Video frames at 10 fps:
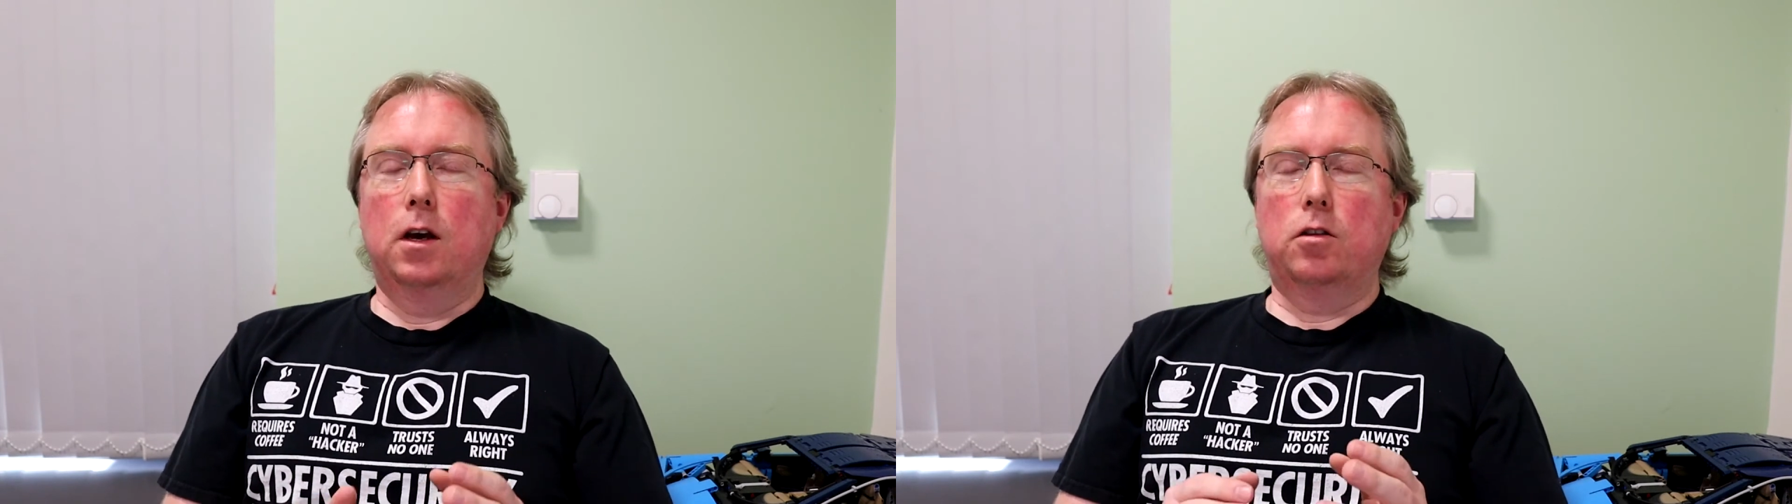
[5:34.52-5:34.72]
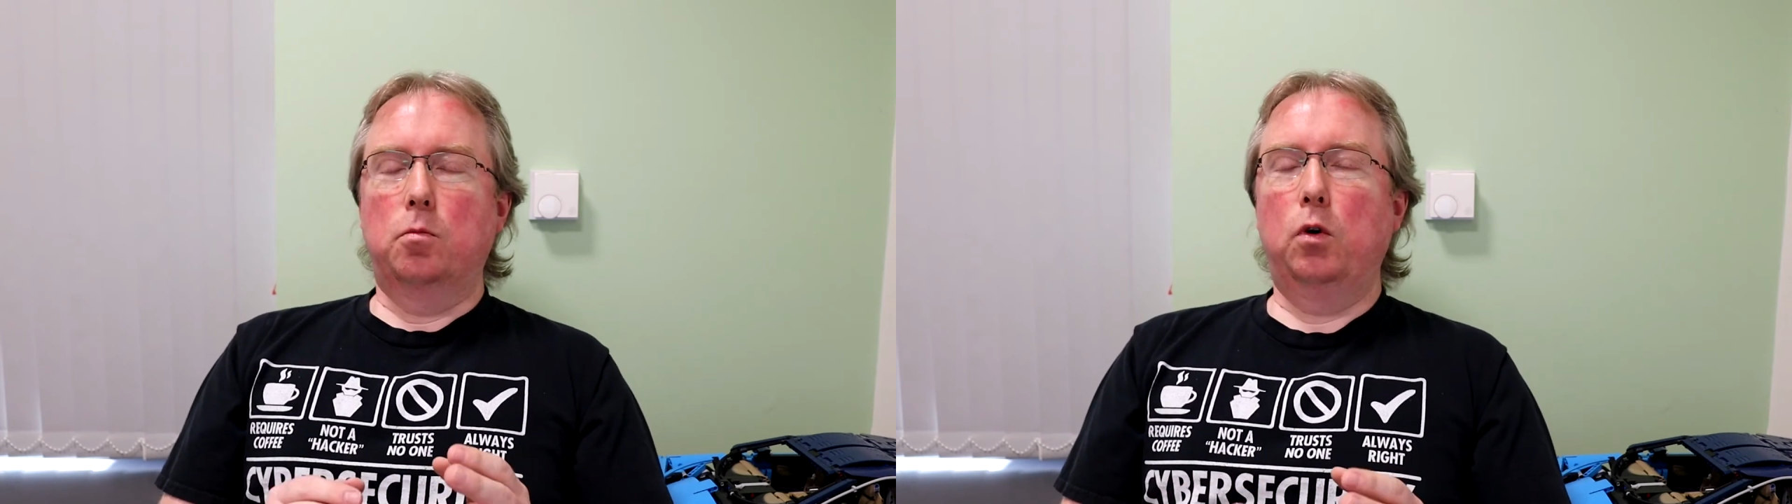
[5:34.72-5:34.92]

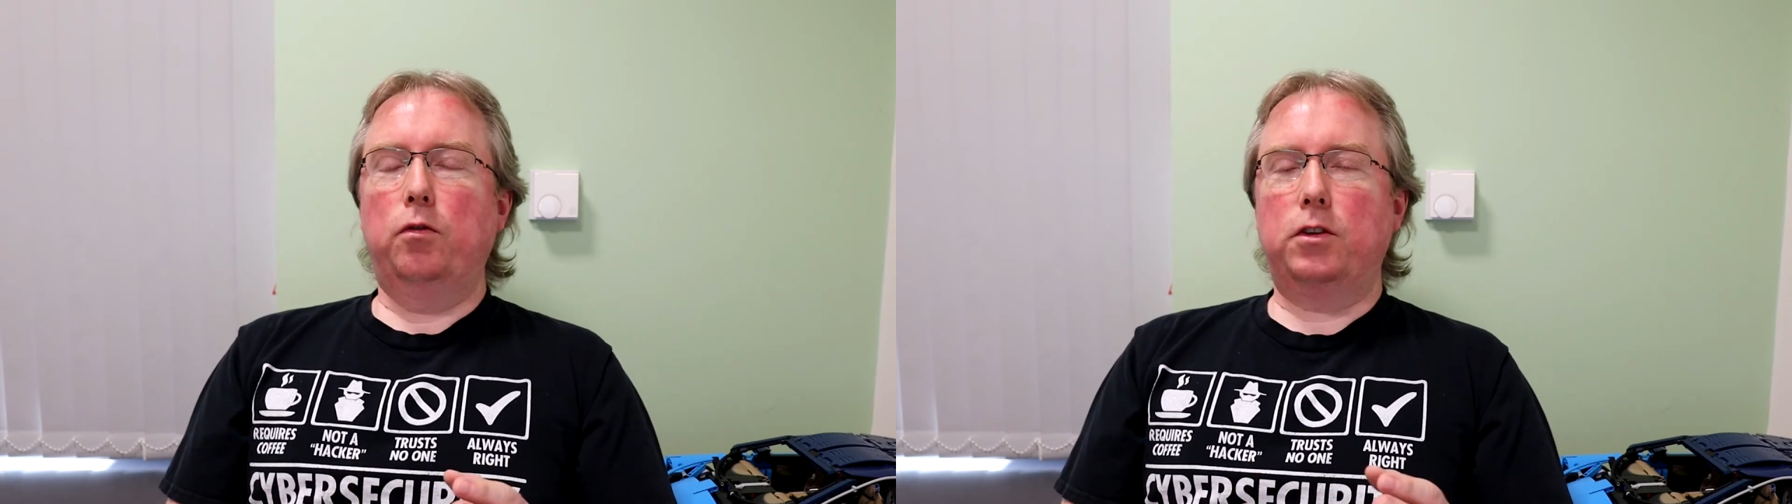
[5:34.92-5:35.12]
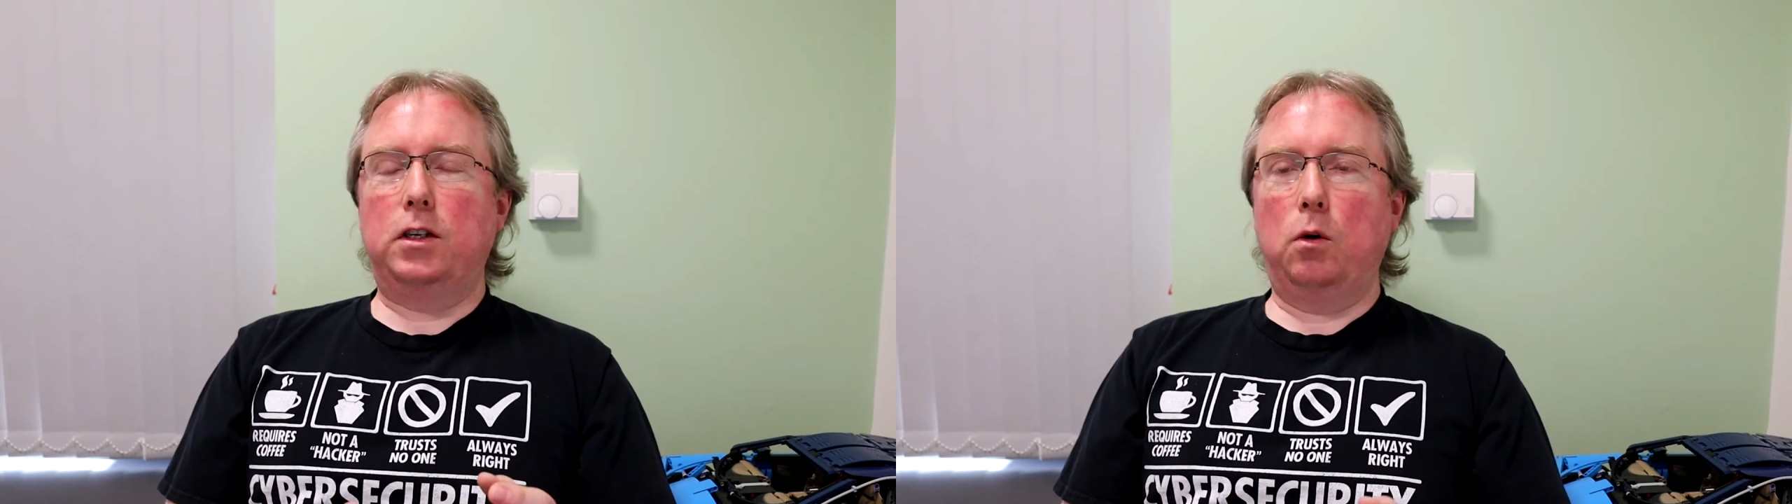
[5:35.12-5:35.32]
The
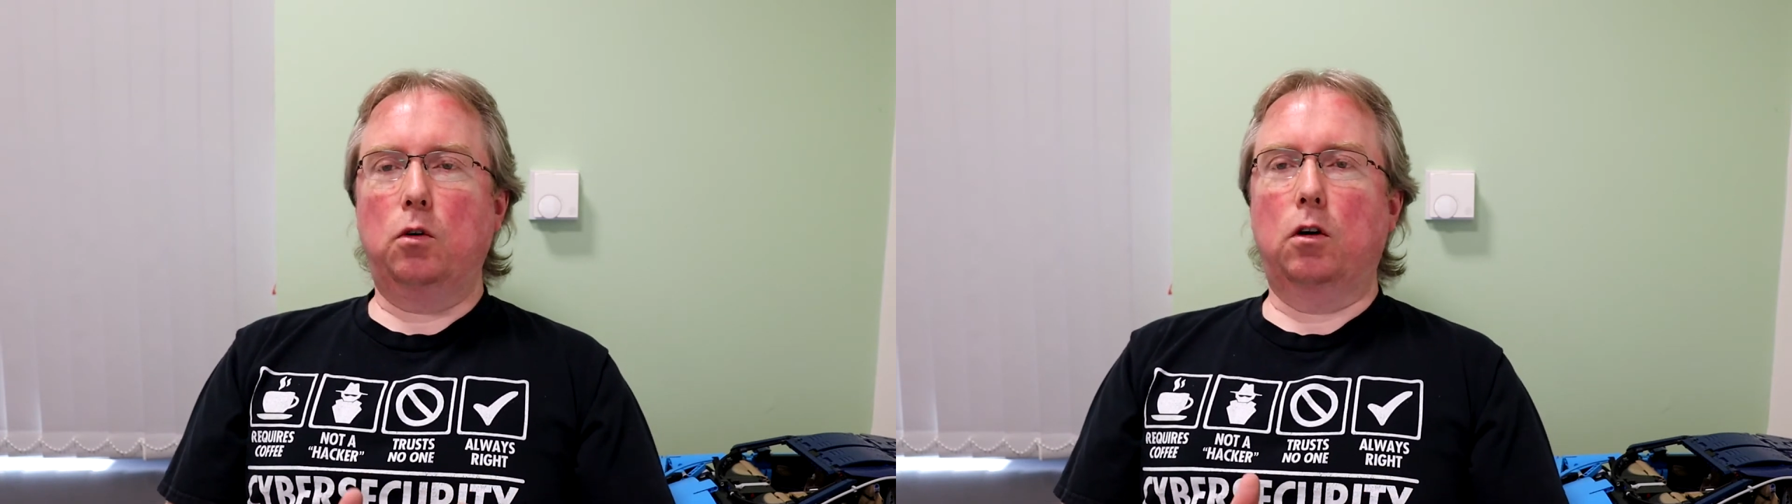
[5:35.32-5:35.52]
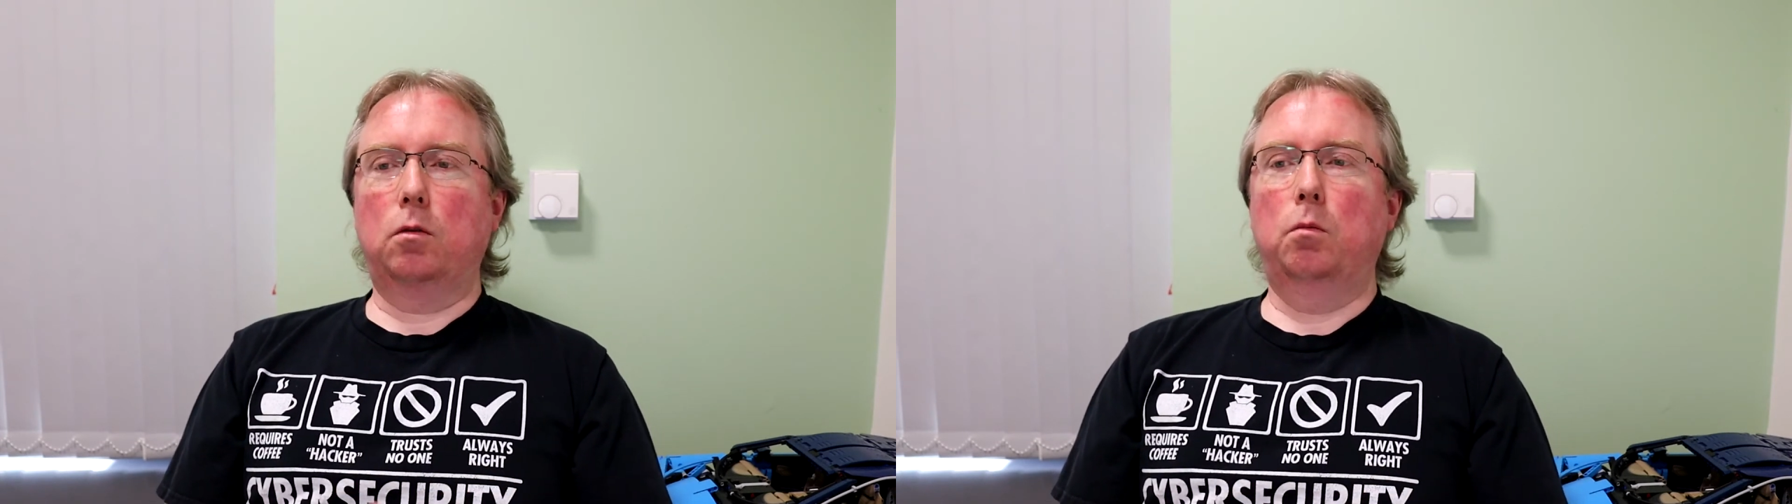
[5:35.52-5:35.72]
move has now
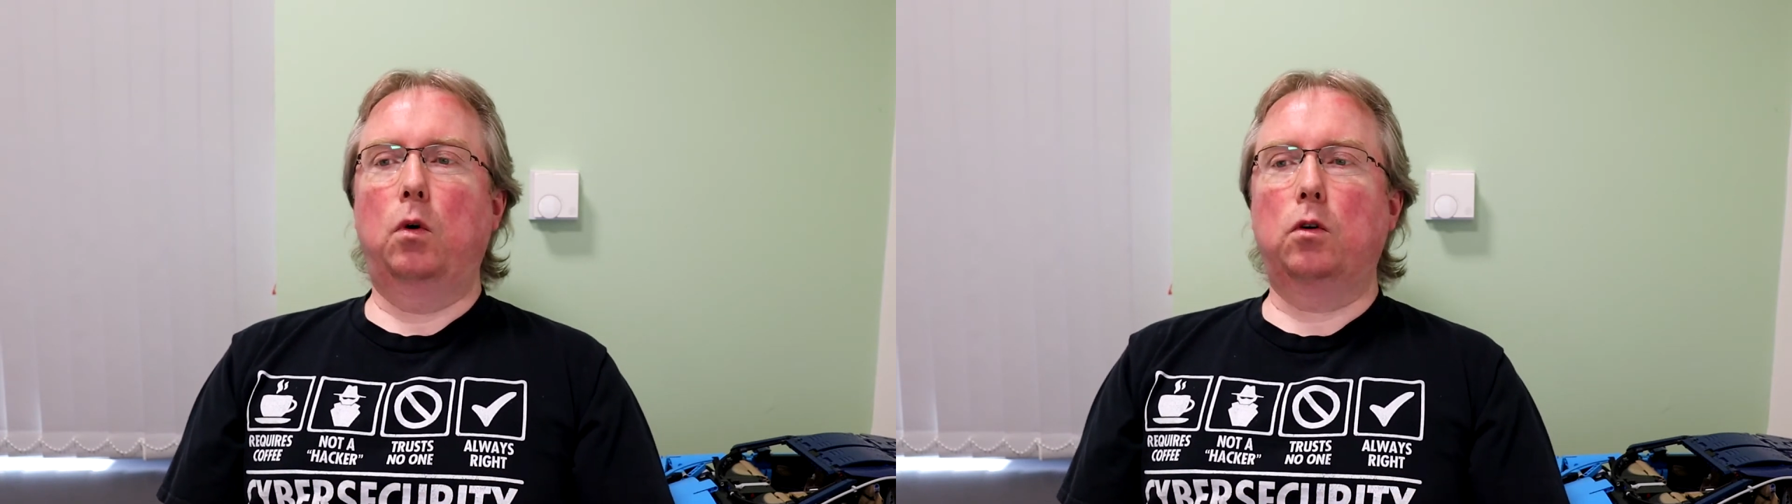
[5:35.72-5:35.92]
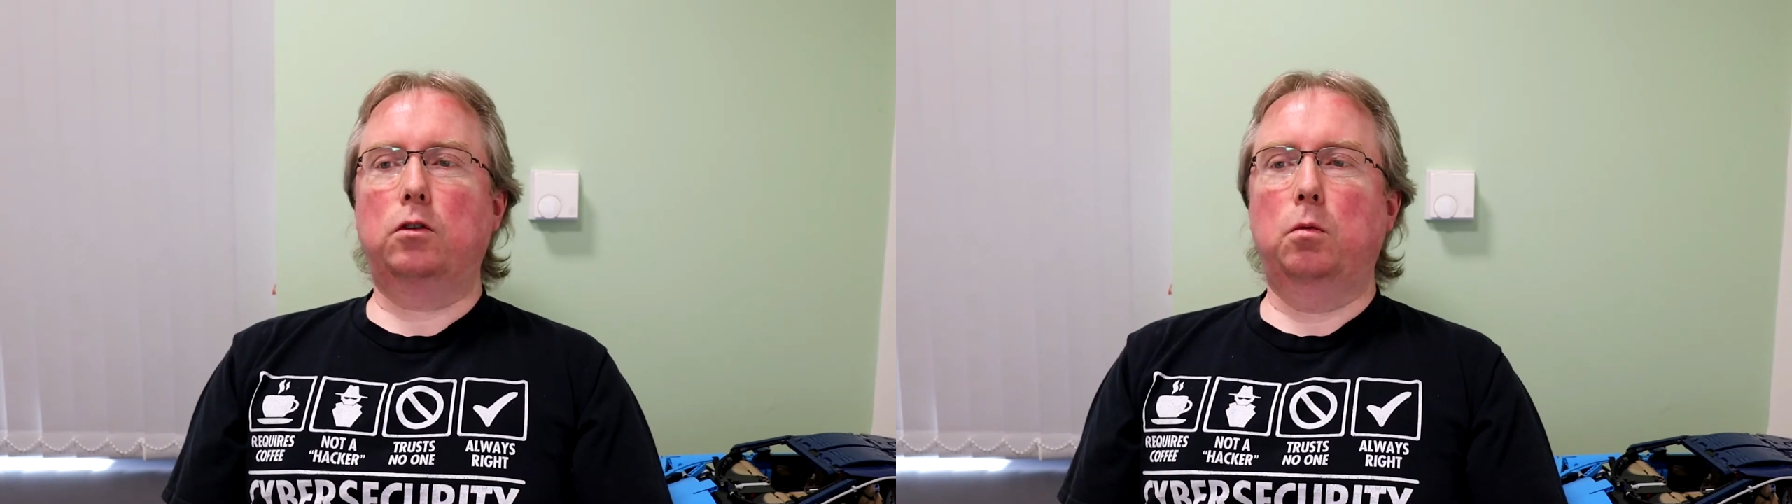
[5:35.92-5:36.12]
gone
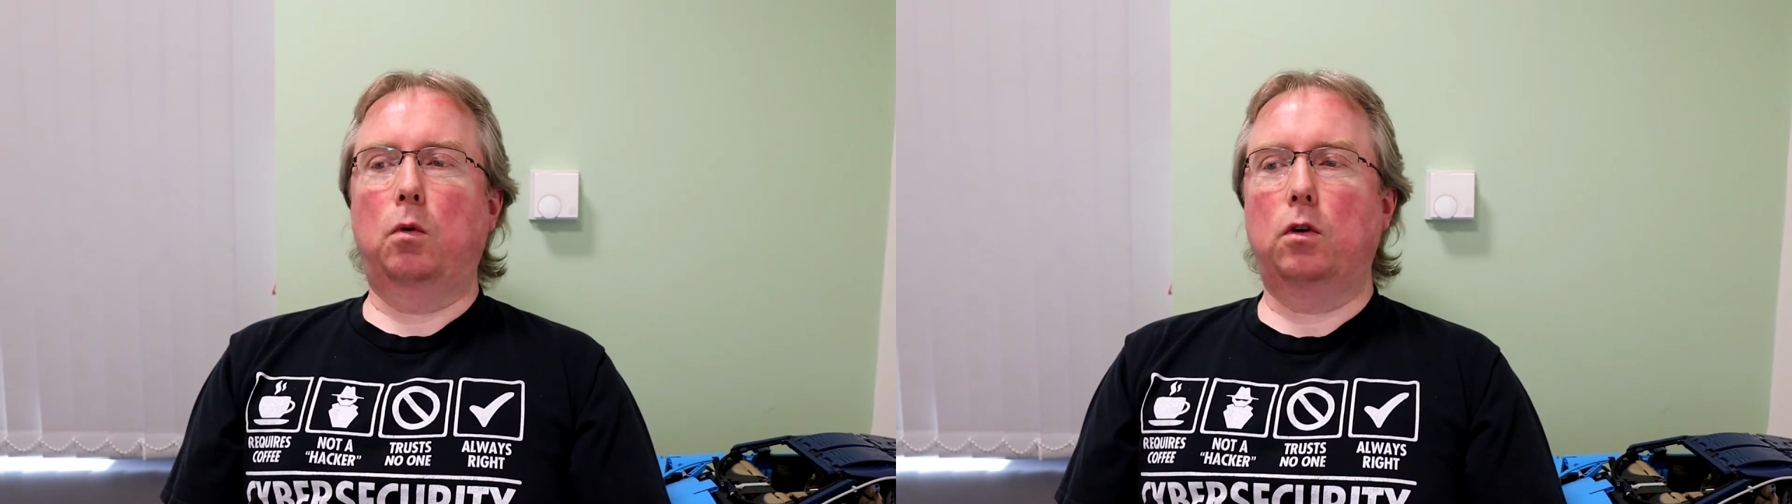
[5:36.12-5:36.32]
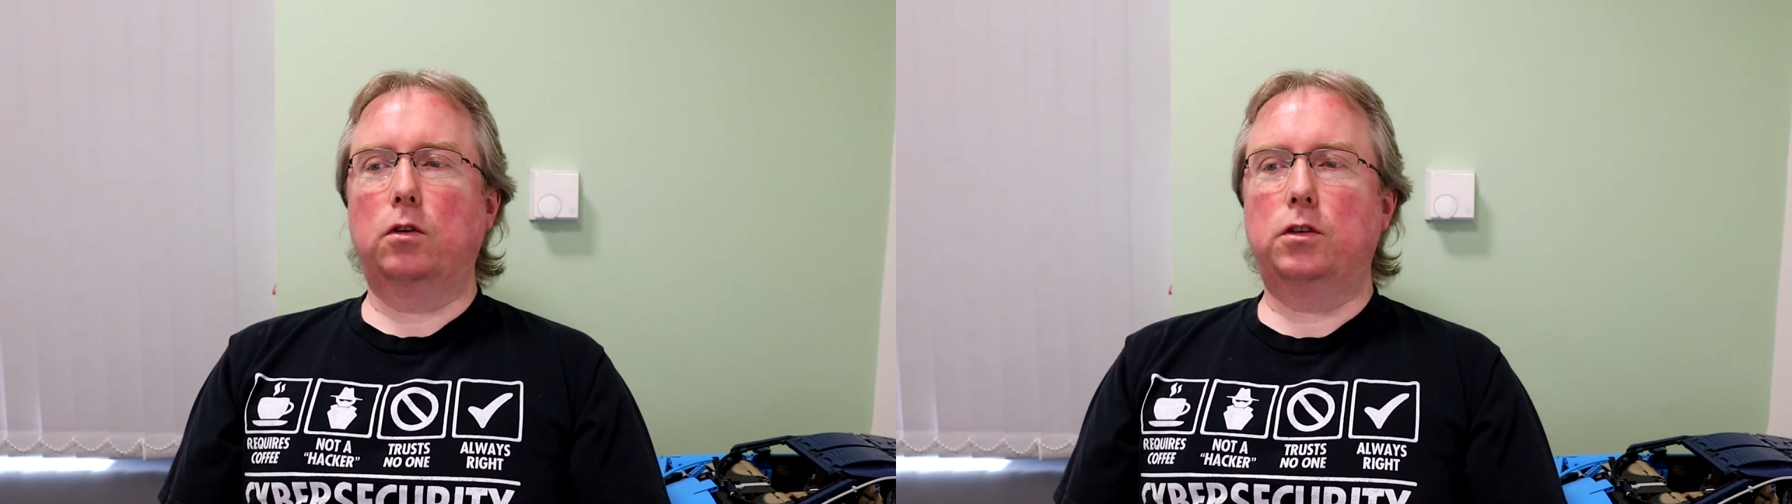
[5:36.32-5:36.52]
more
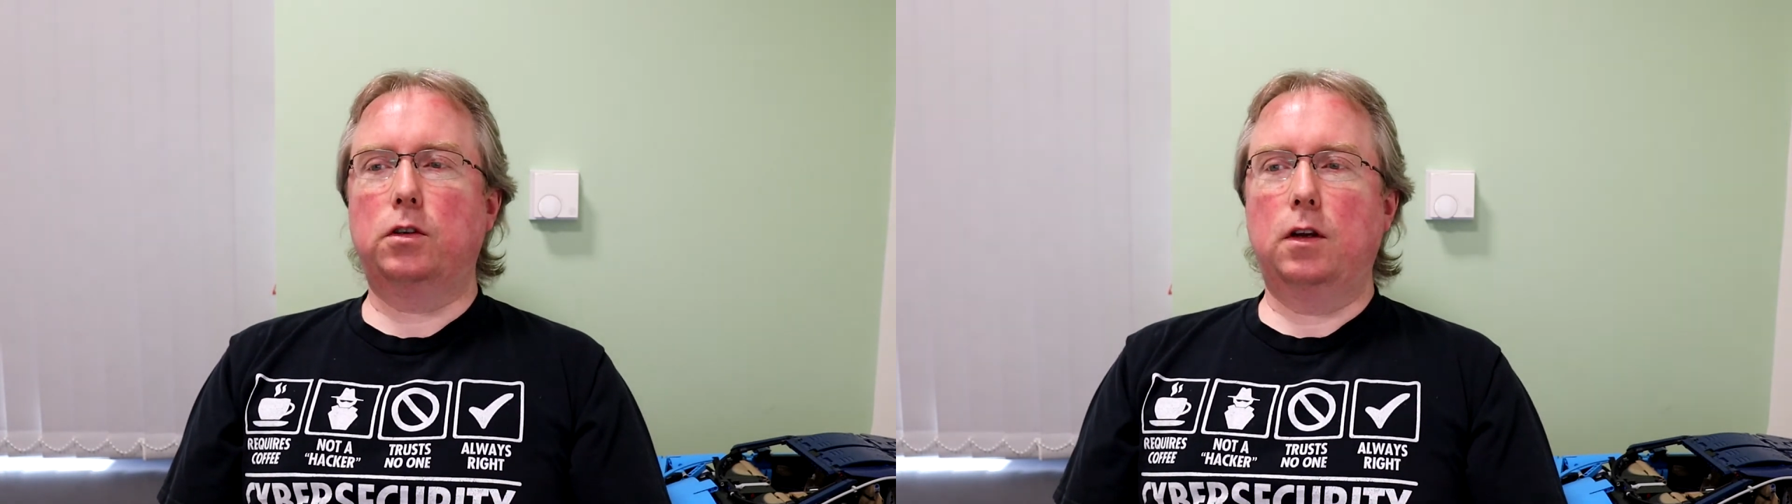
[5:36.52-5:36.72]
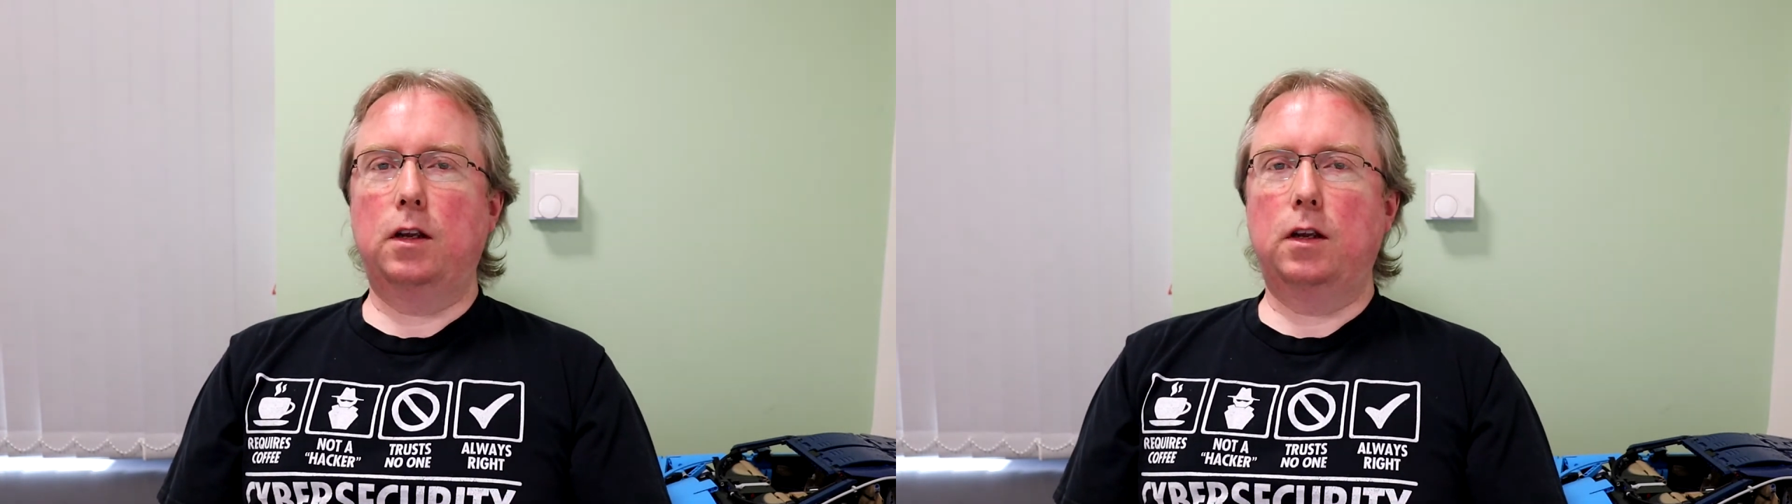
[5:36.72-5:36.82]
towards